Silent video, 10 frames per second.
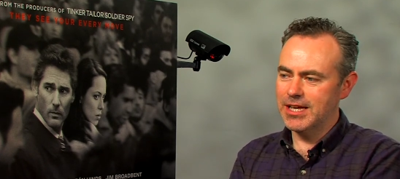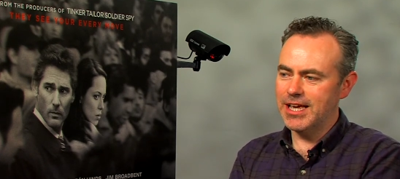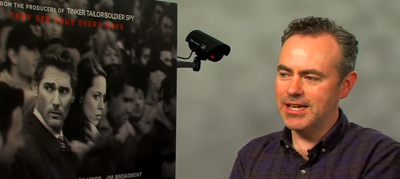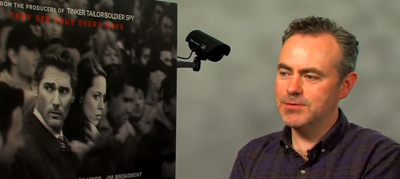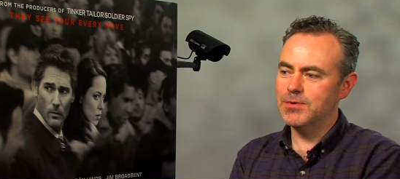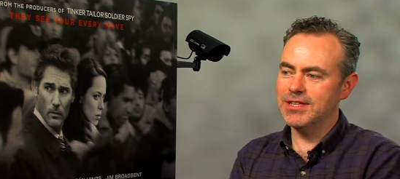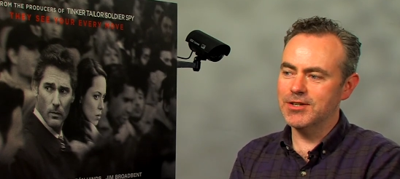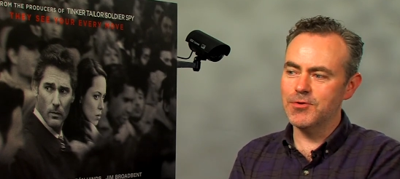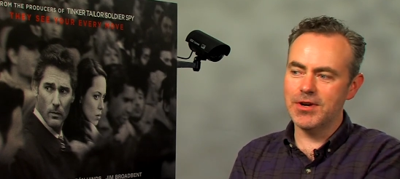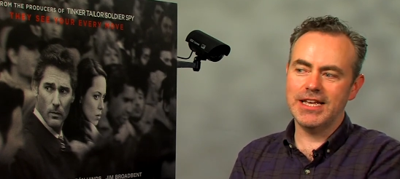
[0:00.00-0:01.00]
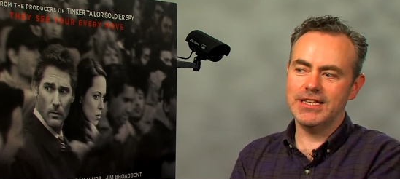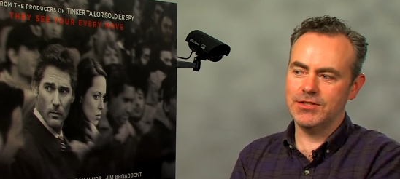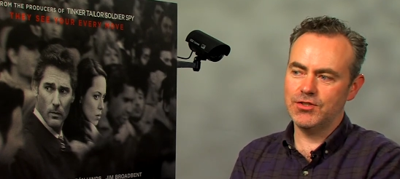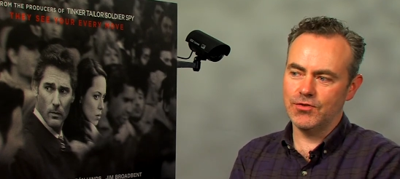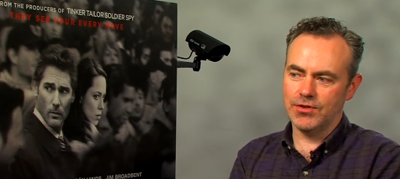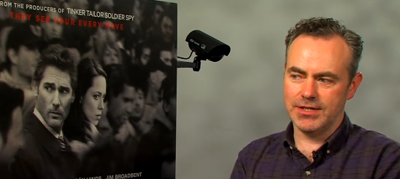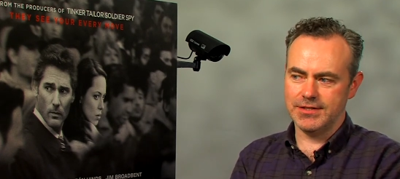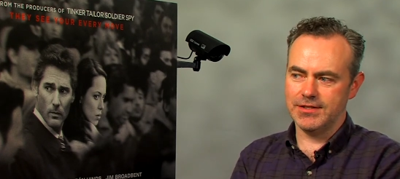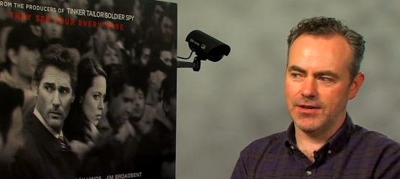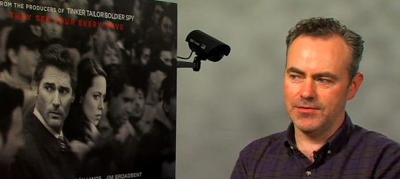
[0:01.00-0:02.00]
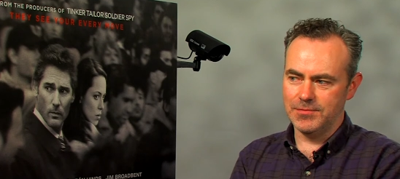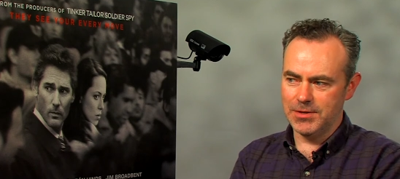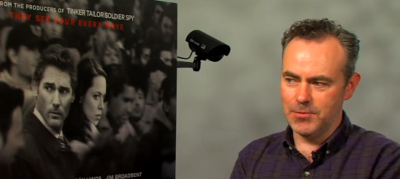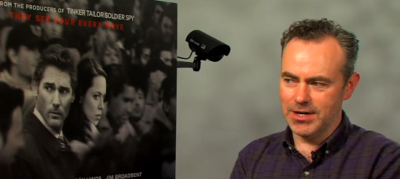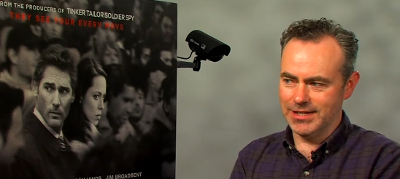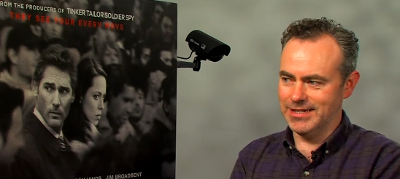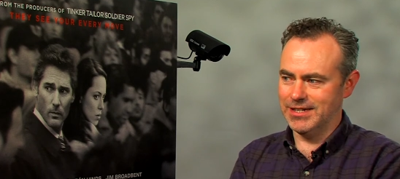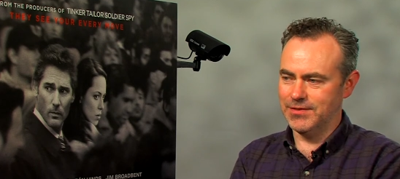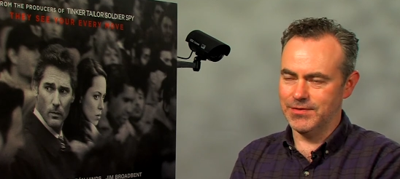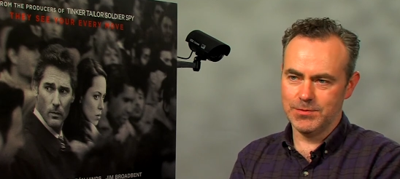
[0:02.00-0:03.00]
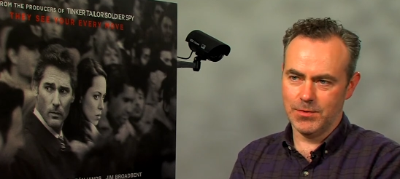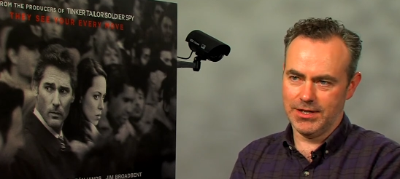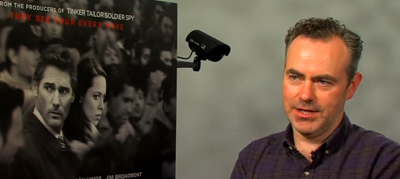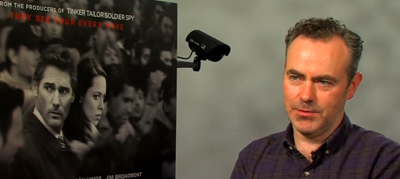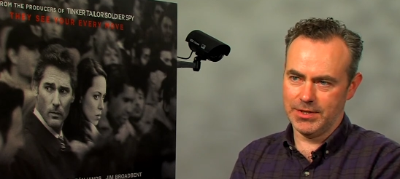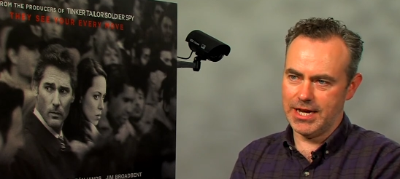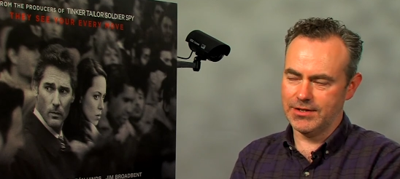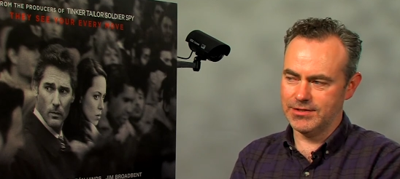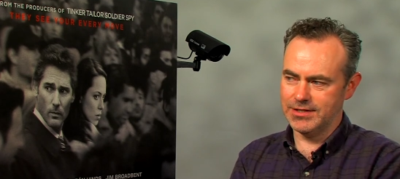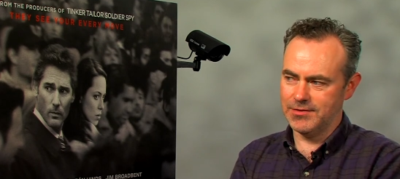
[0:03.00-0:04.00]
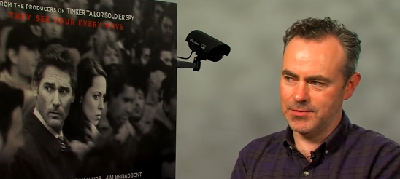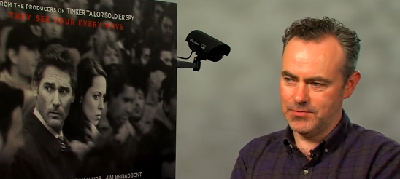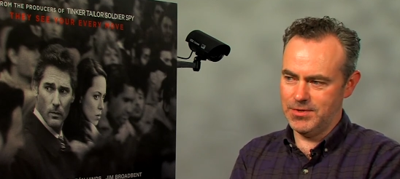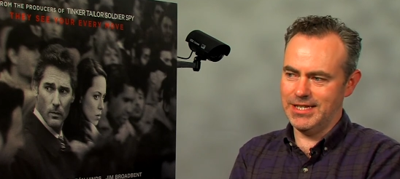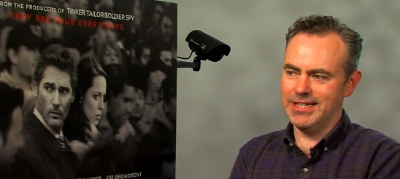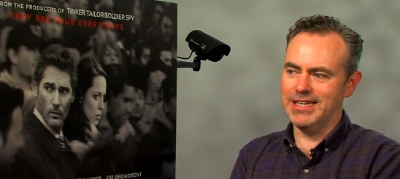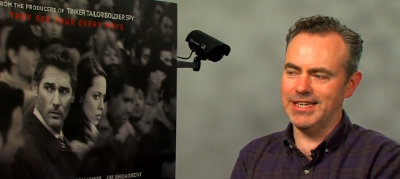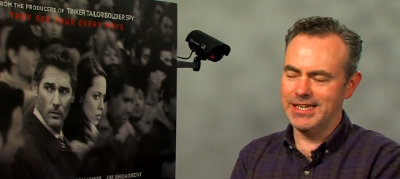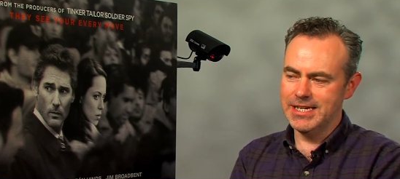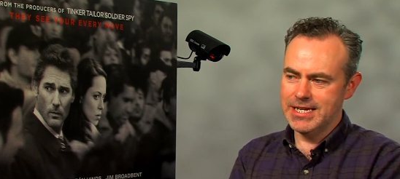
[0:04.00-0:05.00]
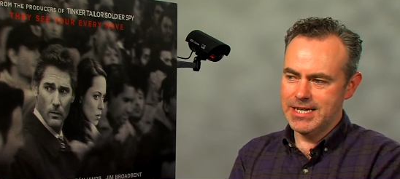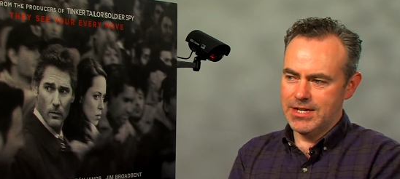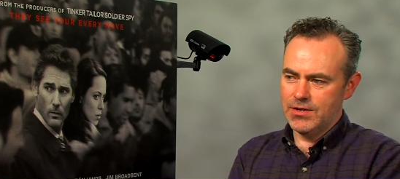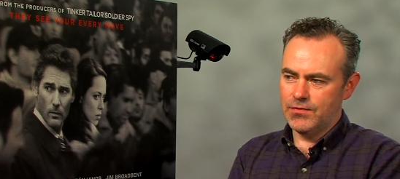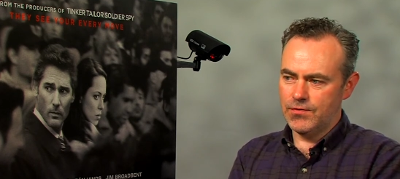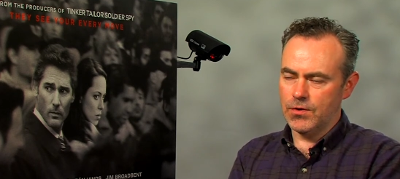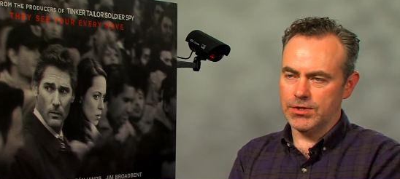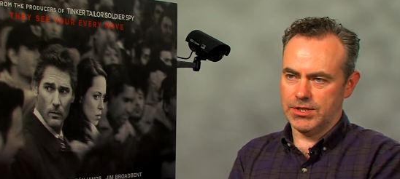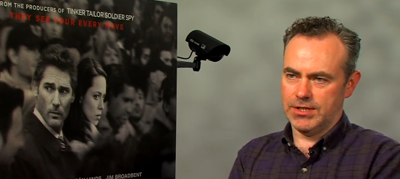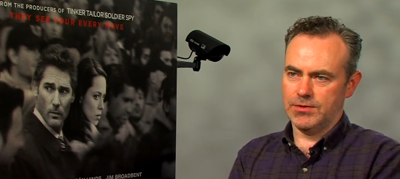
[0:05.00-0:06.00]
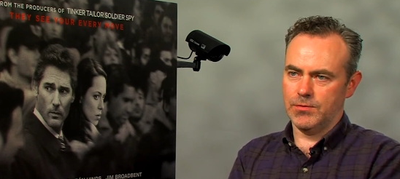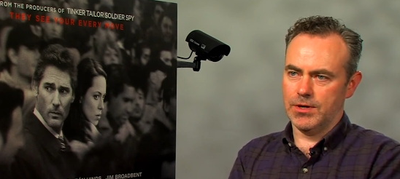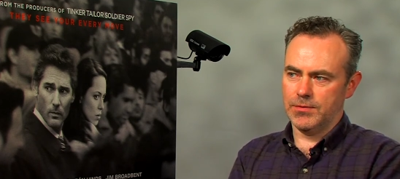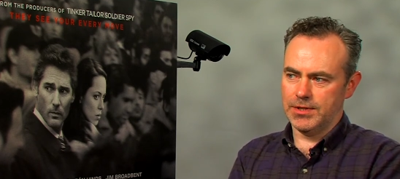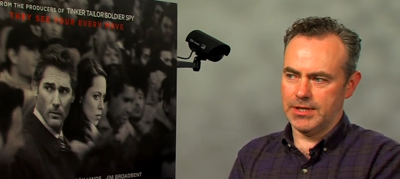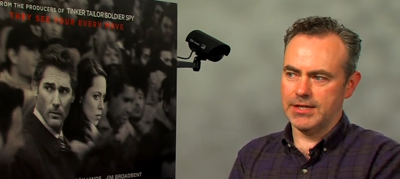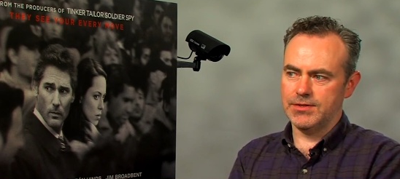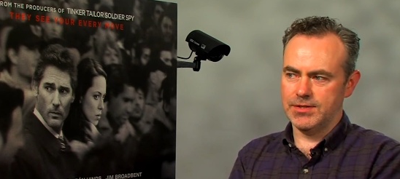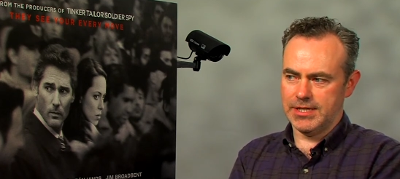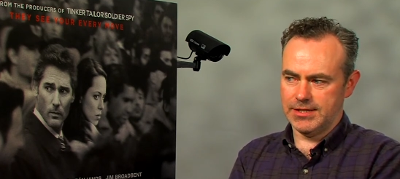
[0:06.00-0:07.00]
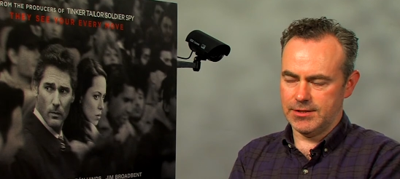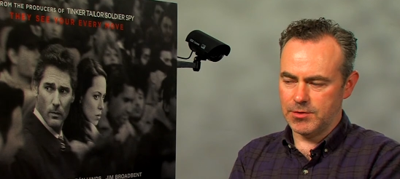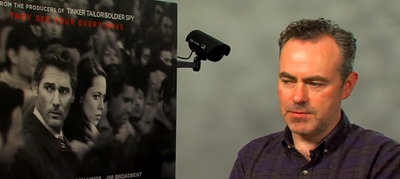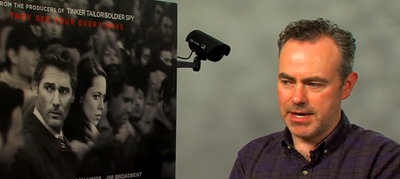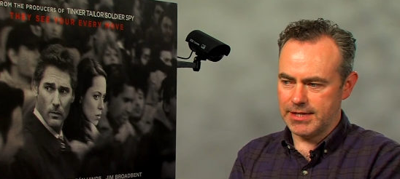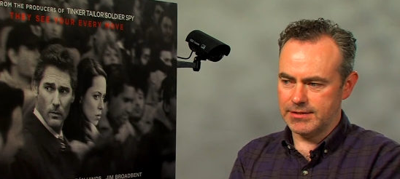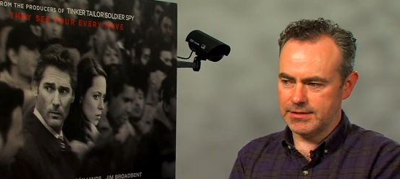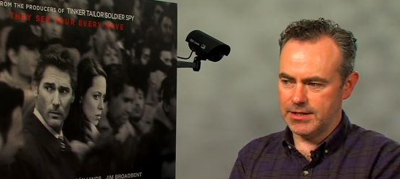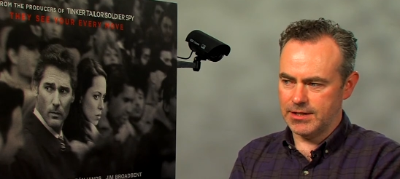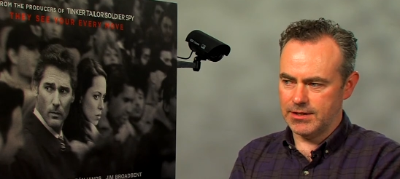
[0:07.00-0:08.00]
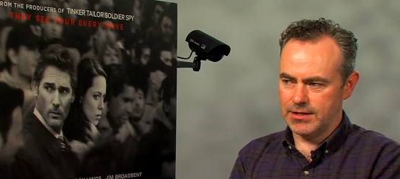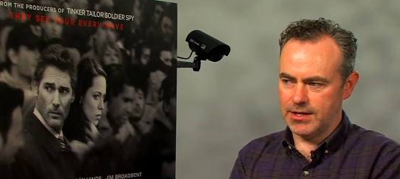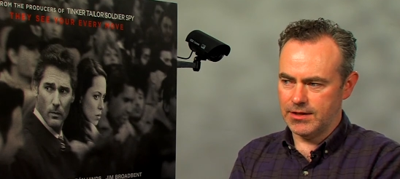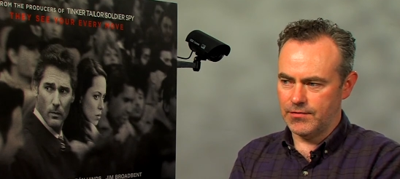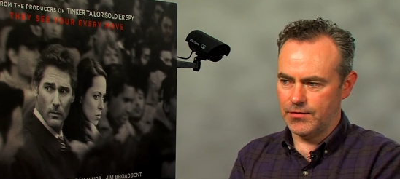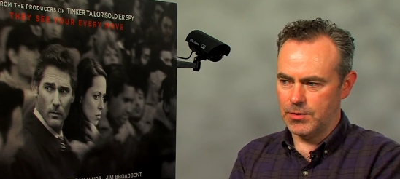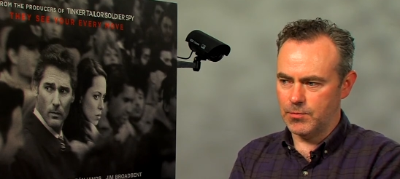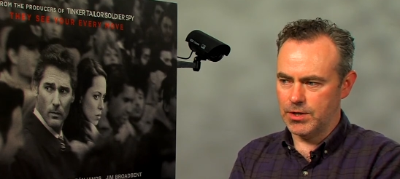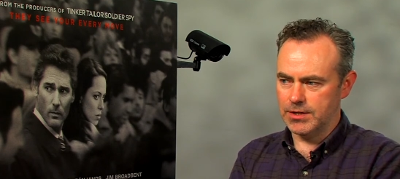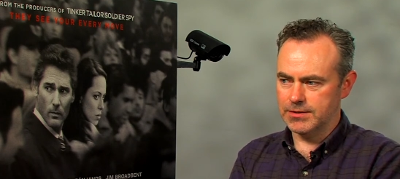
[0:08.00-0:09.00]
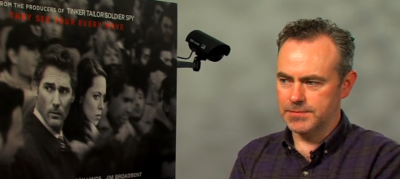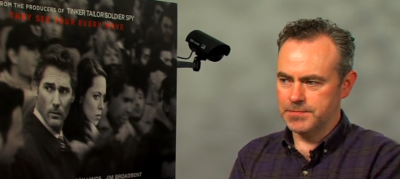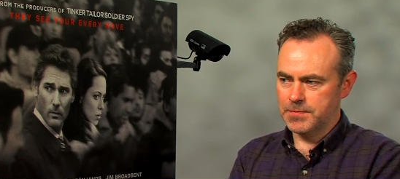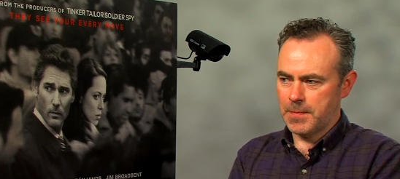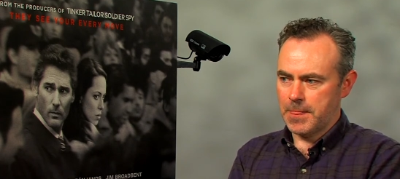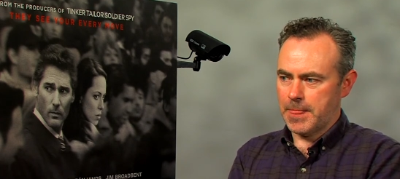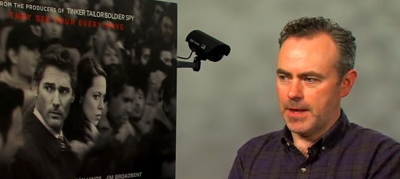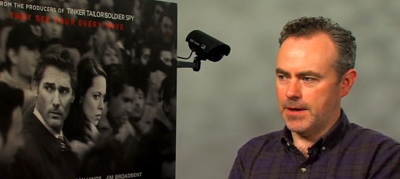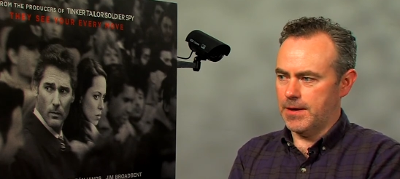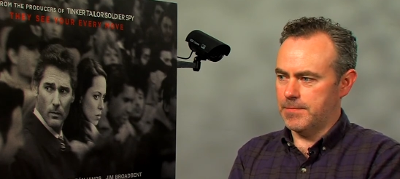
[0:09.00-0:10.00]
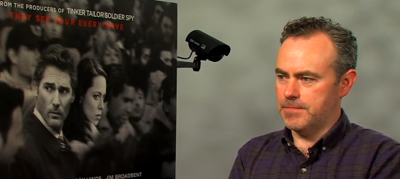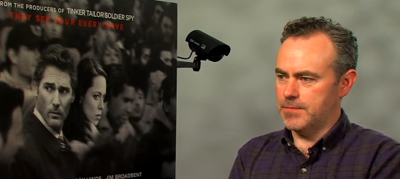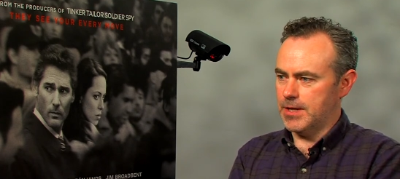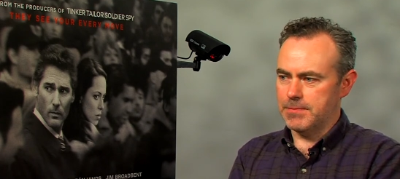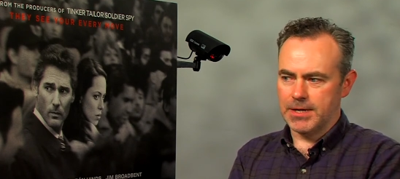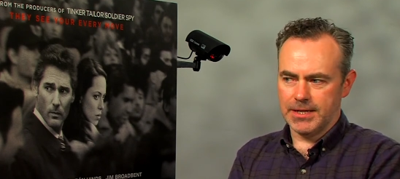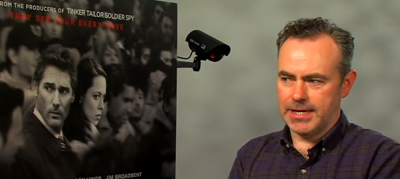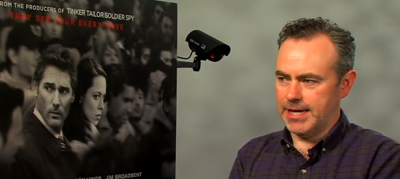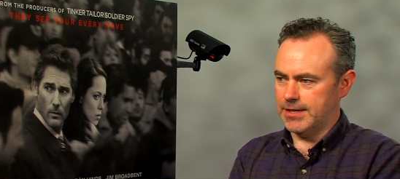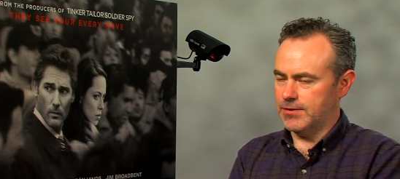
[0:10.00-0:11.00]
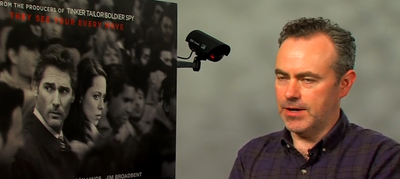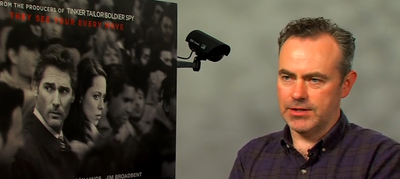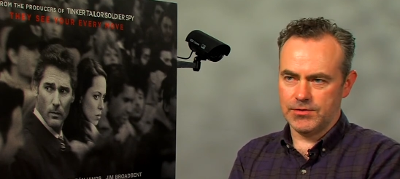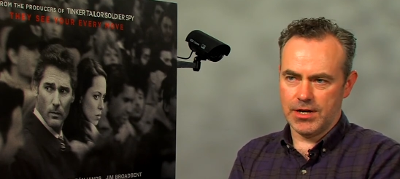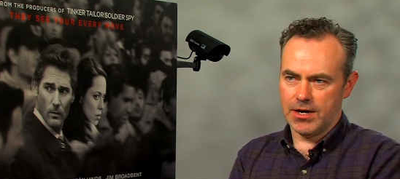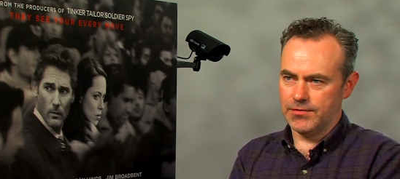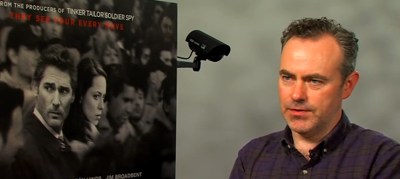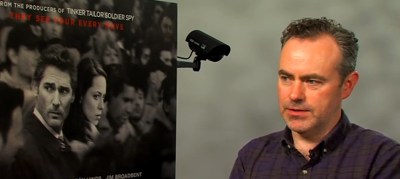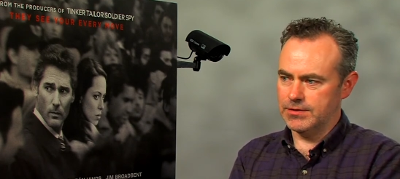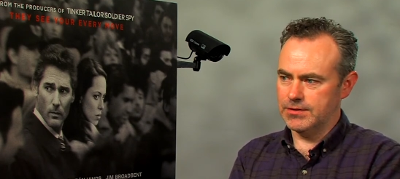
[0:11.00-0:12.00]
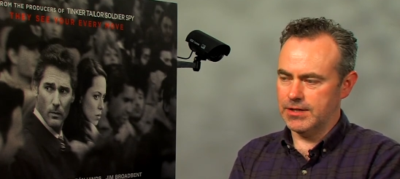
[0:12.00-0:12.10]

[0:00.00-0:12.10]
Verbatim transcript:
Speaker 1: oh, it is one of the great joys of my working life is working with actors, and I've been really fortunate to work with, as you say, some of the best in in the film world, um, like Michael Caine or Andrew Garfield,